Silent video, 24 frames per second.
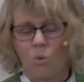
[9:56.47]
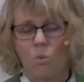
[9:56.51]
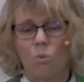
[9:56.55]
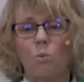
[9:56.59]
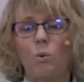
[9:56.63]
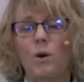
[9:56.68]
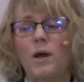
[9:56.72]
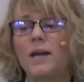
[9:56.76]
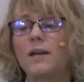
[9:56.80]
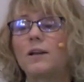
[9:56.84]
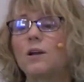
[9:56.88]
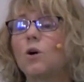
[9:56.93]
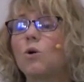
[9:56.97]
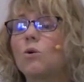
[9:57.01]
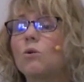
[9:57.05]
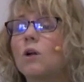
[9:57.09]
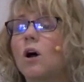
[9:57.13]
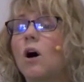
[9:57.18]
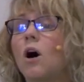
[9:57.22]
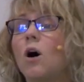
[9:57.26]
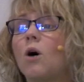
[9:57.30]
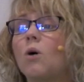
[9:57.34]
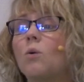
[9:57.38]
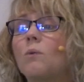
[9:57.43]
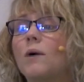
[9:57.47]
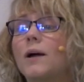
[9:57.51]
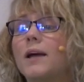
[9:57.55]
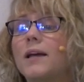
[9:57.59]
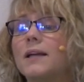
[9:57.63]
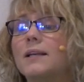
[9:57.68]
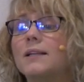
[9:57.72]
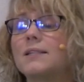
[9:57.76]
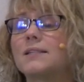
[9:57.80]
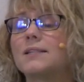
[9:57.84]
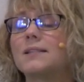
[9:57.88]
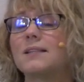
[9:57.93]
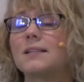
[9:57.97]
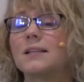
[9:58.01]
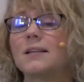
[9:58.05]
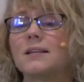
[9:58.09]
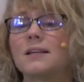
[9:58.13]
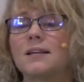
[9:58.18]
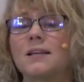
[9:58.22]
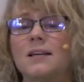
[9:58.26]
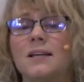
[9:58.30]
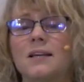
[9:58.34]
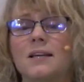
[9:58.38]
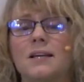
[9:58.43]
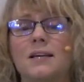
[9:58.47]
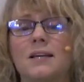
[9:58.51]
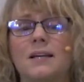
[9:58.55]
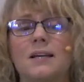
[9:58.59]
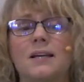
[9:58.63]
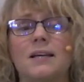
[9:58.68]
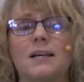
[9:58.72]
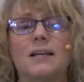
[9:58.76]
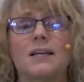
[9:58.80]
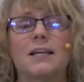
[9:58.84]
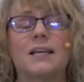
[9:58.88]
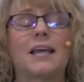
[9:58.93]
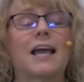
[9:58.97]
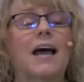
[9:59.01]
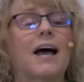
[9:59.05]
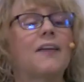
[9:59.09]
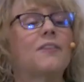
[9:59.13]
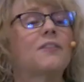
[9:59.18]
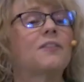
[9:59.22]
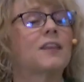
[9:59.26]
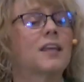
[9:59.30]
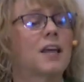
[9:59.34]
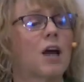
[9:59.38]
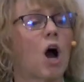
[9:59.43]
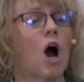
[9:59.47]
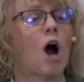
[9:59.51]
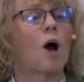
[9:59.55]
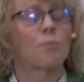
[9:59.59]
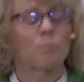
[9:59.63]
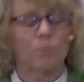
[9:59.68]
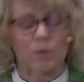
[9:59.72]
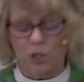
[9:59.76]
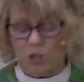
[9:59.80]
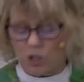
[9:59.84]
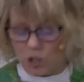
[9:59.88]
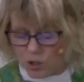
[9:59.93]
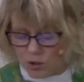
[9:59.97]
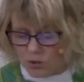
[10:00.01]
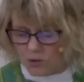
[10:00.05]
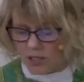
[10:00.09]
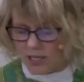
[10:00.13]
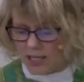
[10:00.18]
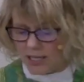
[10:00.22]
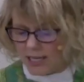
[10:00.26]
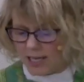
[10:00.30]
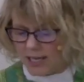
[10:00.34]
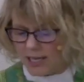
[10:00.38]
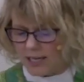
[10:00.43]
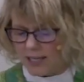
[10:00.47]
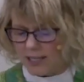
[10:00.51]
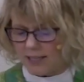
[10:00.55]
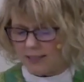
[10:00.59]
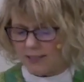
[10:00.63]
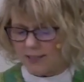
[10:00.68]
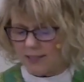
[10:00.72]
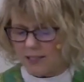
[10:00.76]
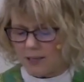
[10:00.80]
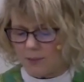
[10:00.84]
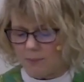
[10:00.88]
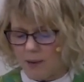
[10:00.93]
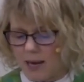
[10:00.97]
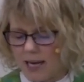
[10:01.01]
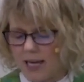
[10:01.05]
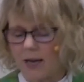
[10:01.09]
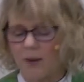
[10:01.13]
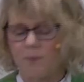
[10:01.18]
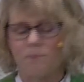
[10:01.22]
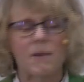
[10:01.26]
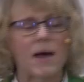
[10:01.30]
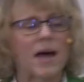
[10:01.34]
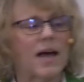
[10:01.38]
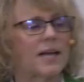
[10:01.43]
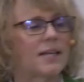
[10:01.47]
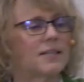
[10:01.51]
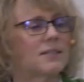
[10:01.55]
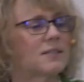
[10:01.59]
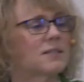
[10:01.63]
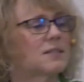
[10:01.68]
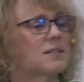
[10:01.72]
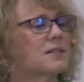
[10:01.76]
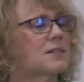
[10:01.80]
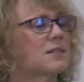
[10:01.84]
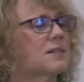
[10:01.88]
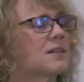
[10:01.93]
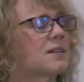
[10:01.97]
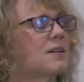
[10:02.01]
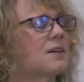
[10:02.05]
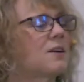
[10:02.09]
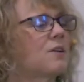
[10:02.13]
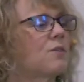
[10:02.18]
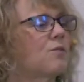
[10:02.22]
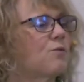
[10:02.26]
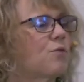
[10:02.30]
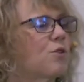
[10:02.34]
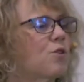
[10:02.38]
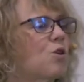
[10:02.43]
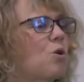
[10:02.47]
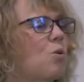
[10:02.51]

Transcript: We don't always get the opportunity to make amends for